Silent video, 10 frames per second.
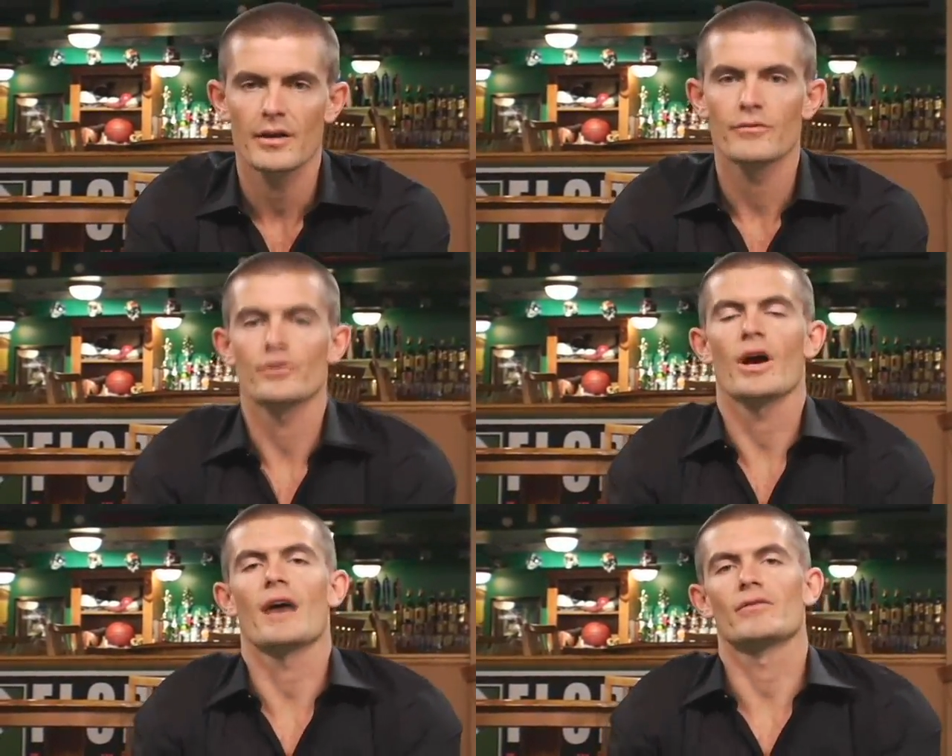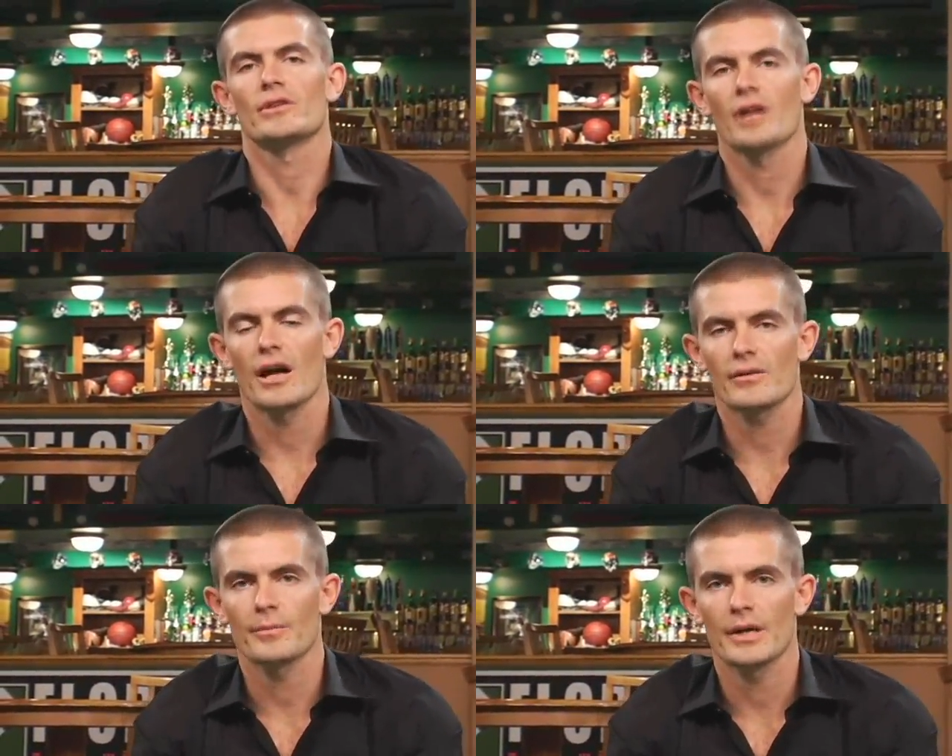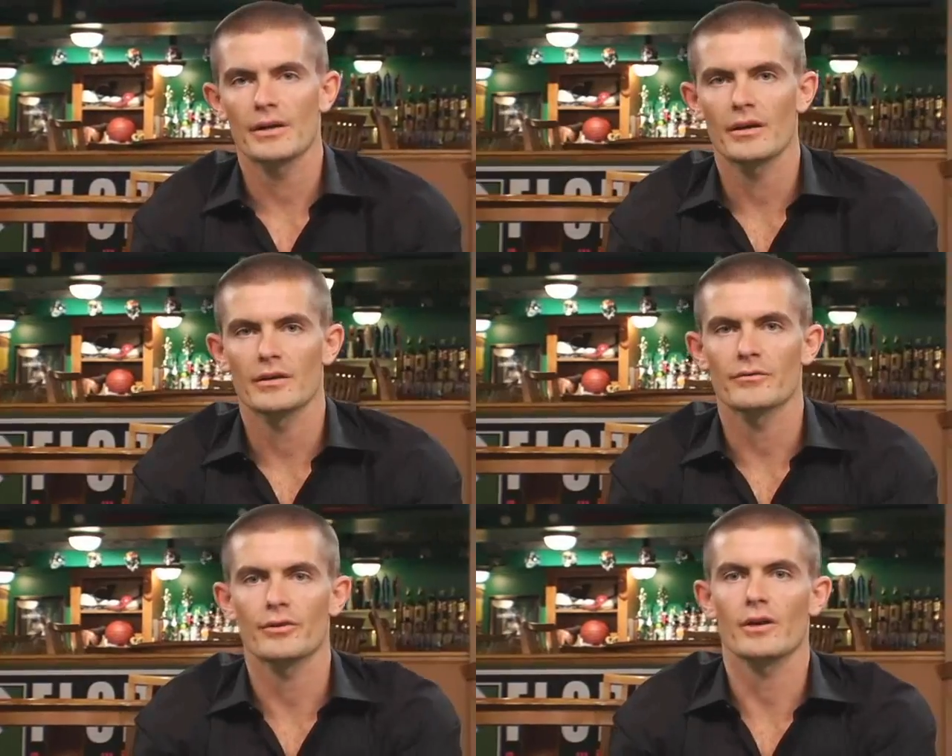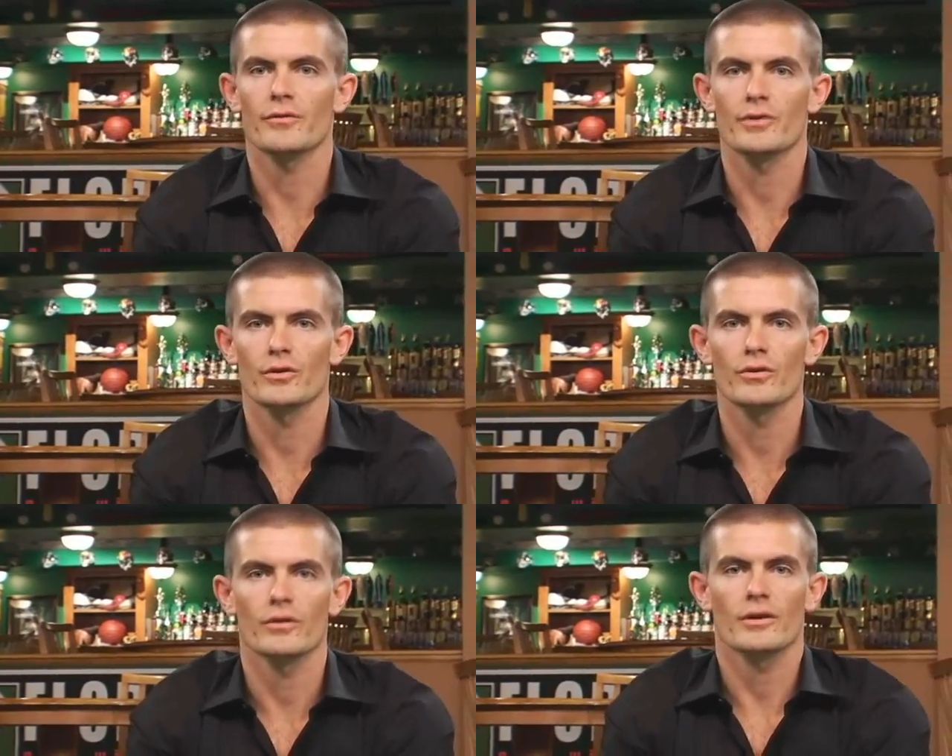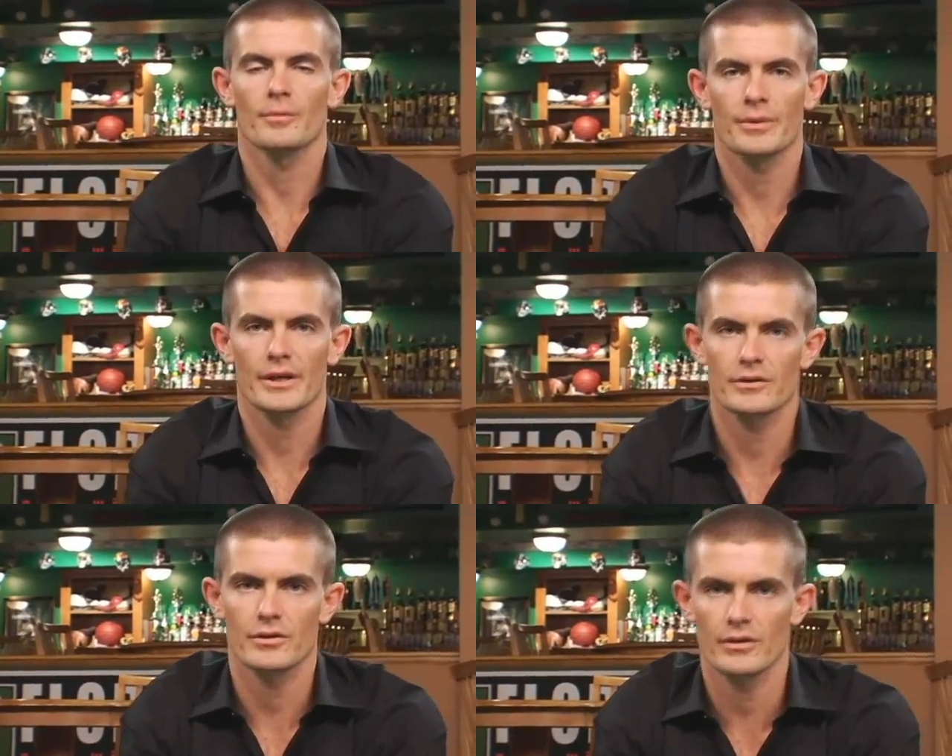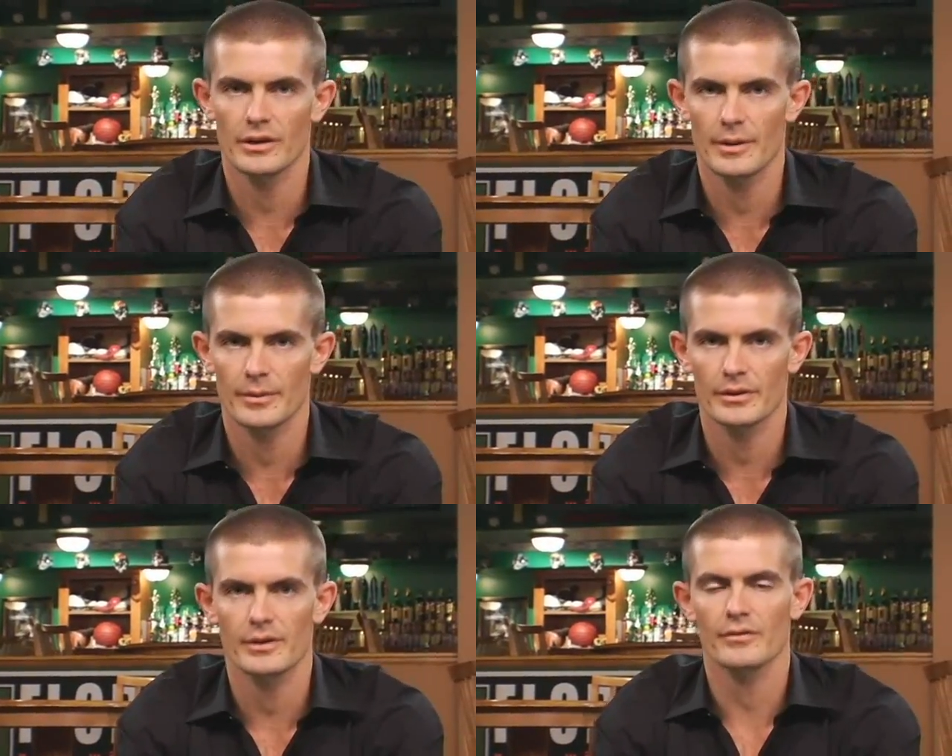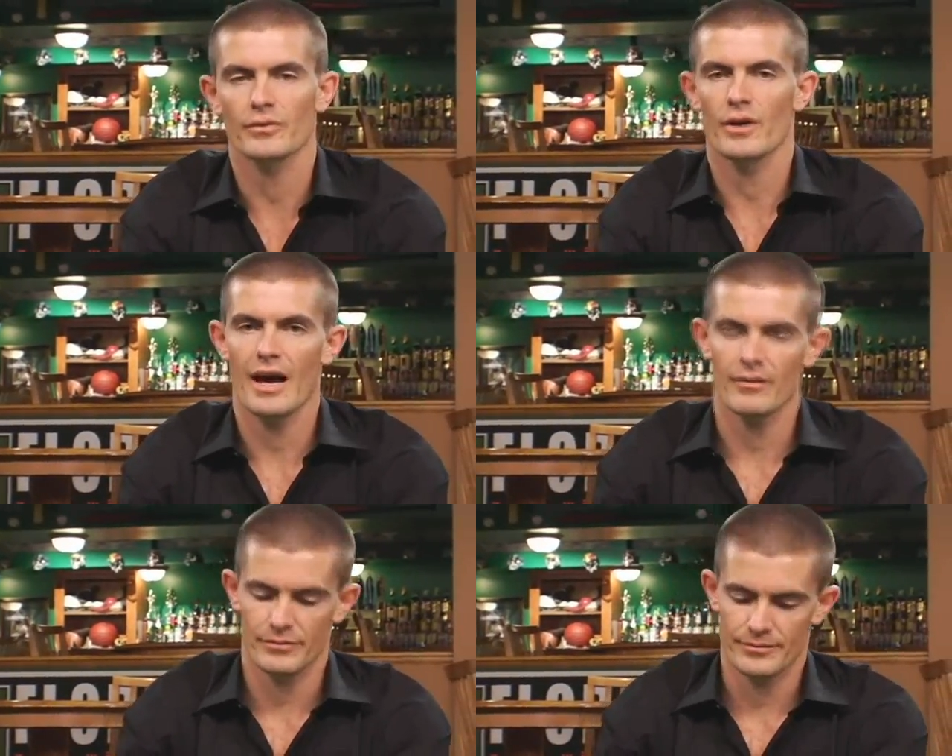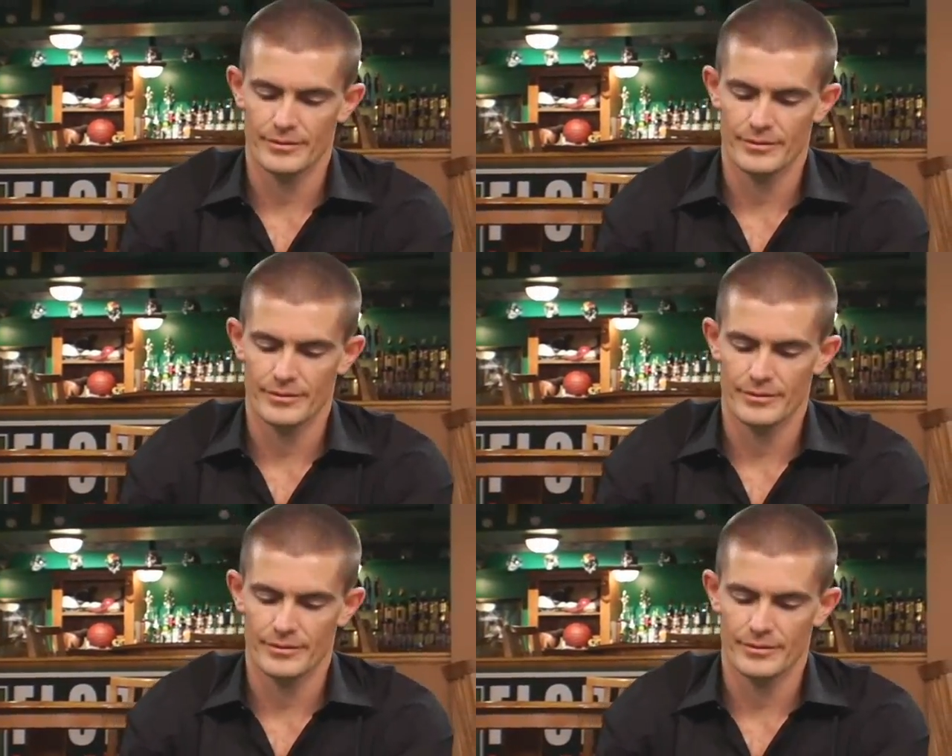If you have a lot of money in front of you compared to the limit, if you have